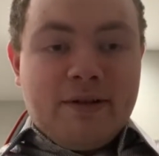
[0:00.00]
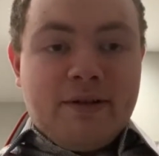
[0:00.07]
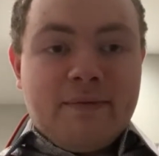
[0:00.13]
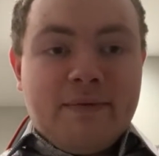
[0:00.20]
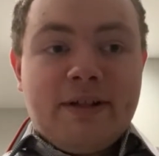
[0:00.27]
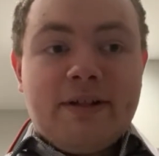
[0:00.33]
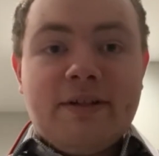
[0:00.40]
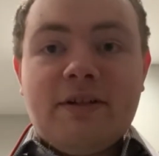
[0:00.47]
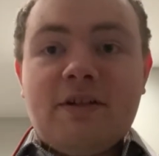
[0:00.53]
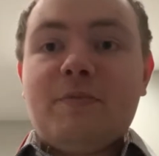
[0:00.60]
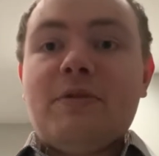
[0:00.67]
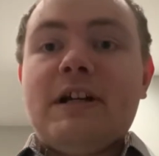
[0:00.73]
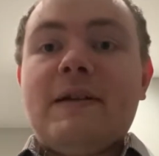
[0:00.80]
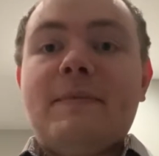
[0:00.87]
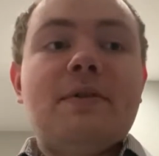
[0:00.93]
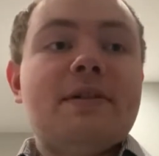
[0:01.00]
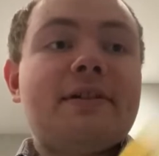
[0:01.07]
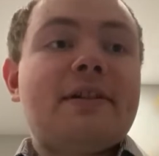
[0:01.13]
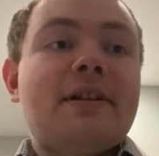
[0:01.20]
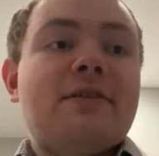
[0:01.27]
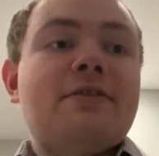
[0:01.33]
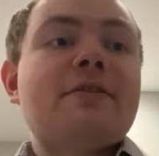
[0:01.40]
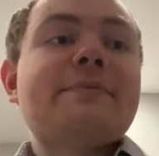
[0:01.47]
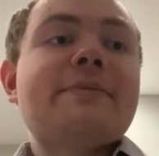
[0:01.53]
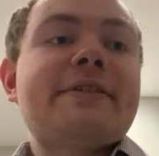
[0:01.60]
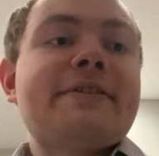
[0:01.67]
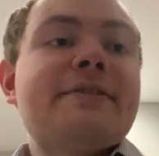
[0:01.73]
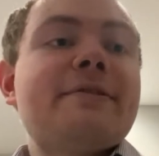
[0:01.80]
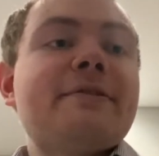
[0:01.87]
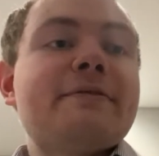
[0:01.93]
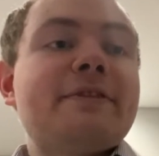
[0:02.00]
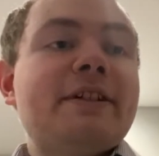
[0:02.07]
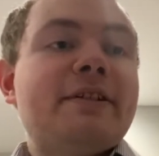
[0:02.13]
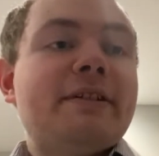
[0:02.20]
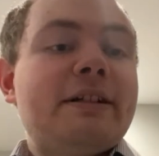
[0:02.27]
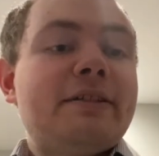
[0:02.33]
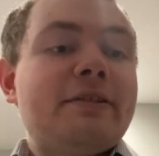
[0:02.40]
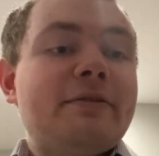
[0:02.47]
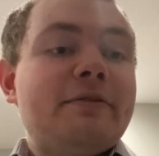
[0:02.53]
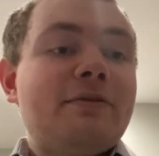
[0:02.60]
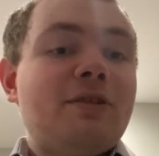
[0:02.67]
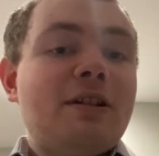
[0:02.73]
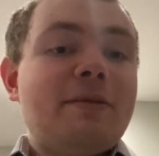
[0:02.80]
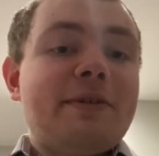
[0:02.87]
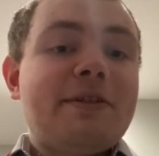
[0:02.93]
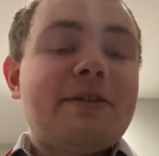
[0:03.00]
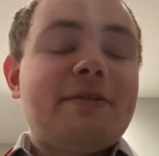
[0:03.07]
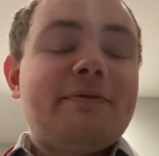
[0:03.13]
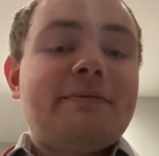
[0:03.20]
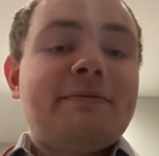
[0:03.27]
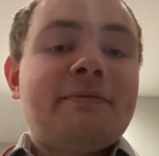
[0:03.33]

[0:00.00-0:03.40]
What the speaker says: put a nice black mustache on myself. Now, I know Jameson